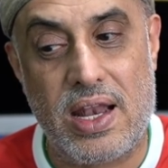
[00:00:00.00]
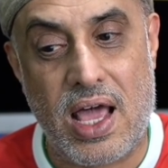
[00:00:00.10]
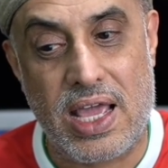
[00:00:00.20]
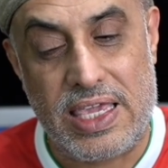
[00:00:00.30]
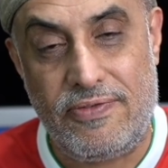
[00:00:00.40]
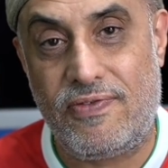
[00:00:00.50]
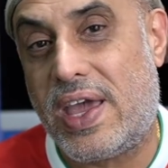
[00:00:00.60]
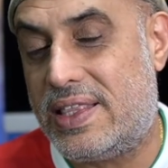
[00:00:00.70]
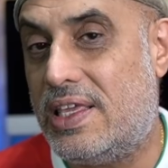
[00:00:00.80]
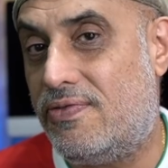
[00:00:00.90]
are
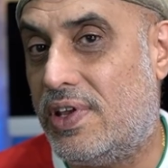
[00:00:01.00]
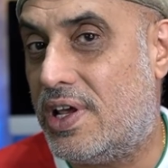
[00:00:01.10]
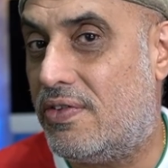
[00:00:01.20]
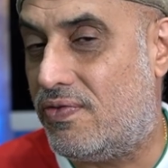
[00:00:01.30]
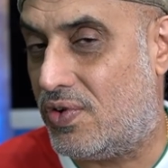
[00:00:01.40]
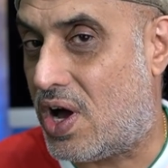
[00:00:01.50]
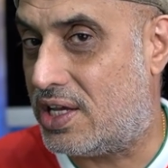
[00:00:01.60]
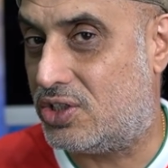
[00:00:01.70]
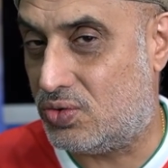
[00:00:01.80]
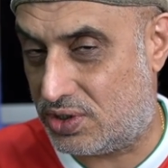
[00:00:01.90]
effective enough for
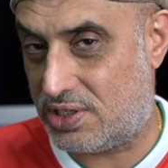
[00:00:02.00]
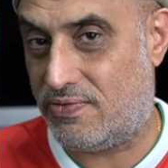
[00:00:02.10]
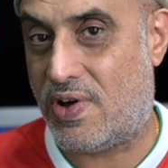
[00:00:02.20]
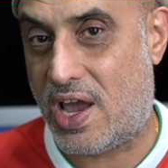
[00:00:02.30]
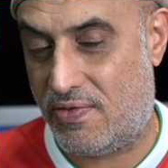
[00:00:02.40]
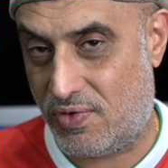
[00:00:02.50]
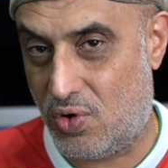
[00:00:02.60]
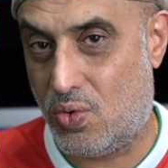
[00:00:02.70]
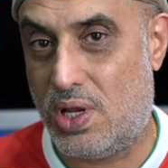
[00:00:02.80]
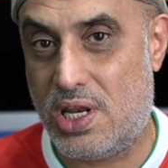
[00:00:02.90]
us to survive
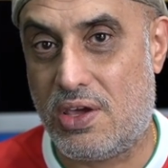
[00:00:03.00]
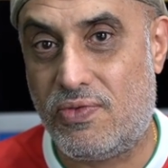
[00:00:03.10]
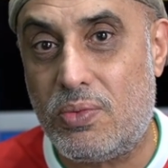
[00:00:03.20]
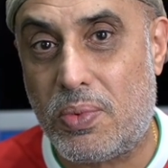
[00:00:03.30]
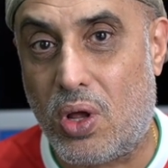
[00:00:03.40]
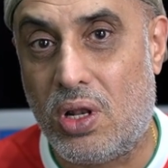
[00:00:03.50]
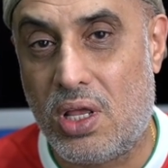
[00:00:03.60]
lower league football.